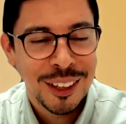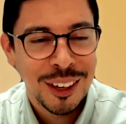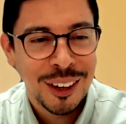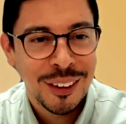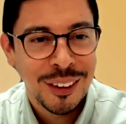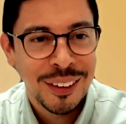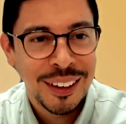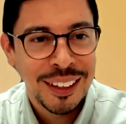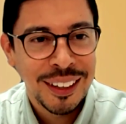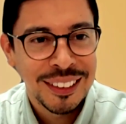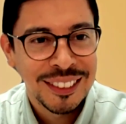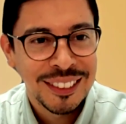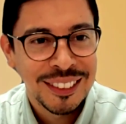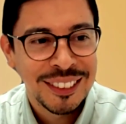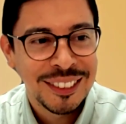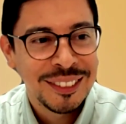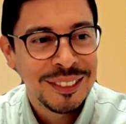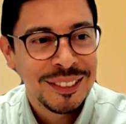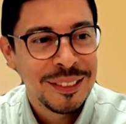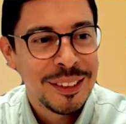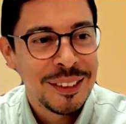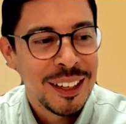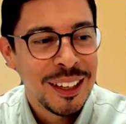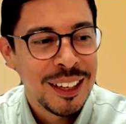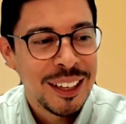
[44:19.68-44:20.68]
All right.
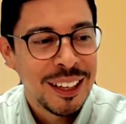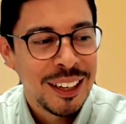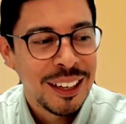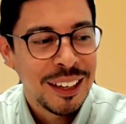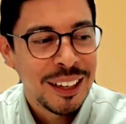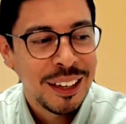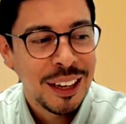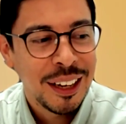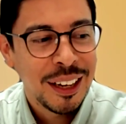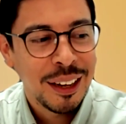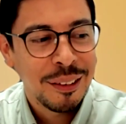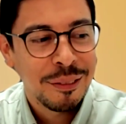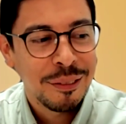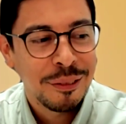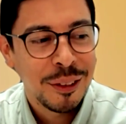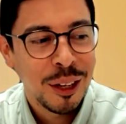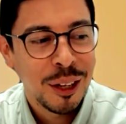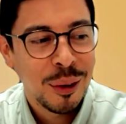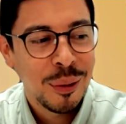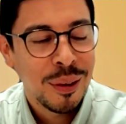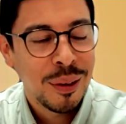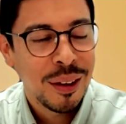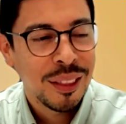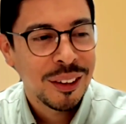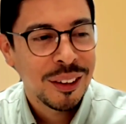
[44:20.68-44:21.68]
If
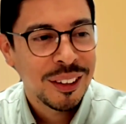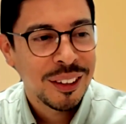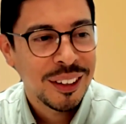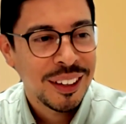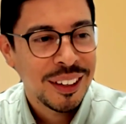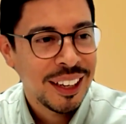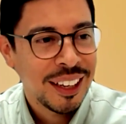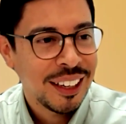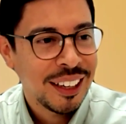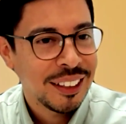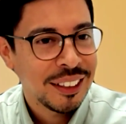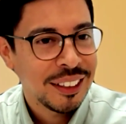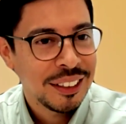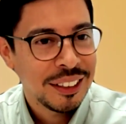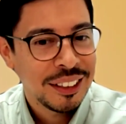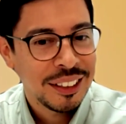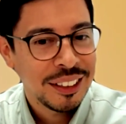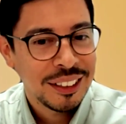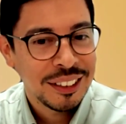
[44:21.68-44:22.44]
no other uh,